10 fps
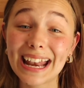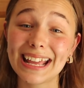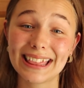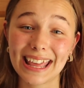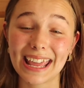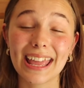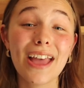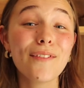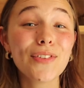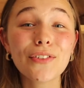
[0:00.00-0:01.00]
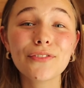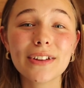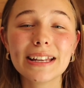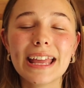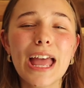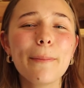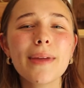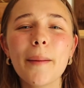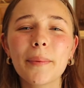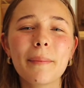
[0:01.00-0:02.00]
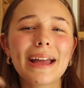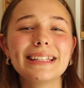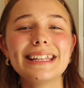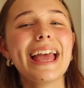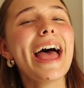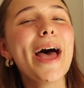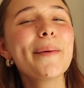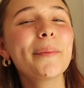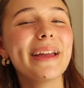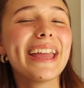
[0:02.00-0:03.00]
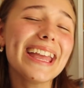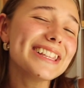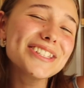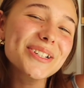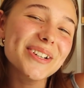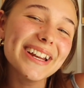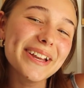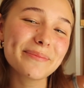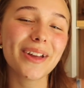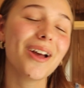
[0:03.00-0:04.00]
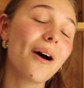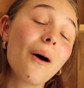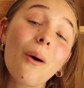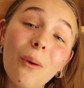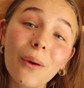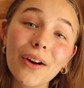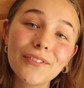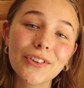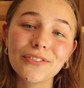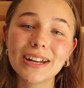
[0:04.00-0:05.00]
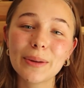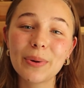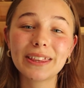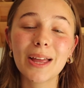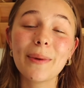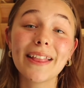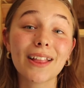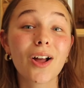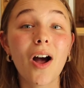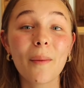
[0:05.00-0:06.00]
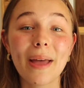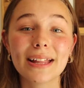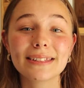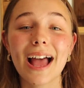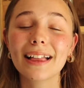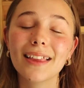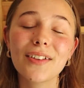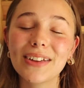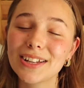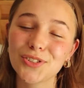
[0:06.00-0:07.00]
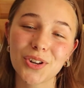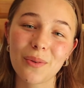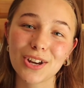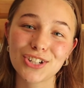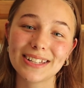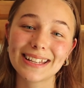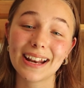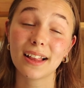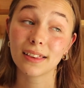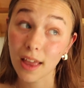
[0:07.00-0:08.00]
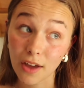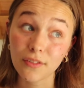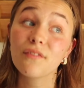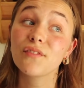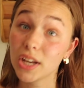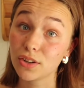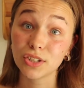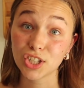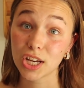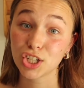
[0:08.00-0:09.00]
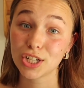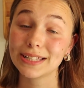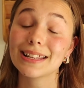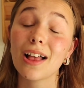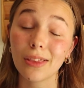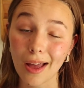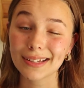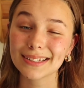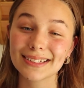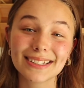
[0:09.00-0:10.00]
anything, feel free to hit me up in my D M on my Instagram, or feel free to put them in the comments. I love answering questions, and I love video suggestions a lot.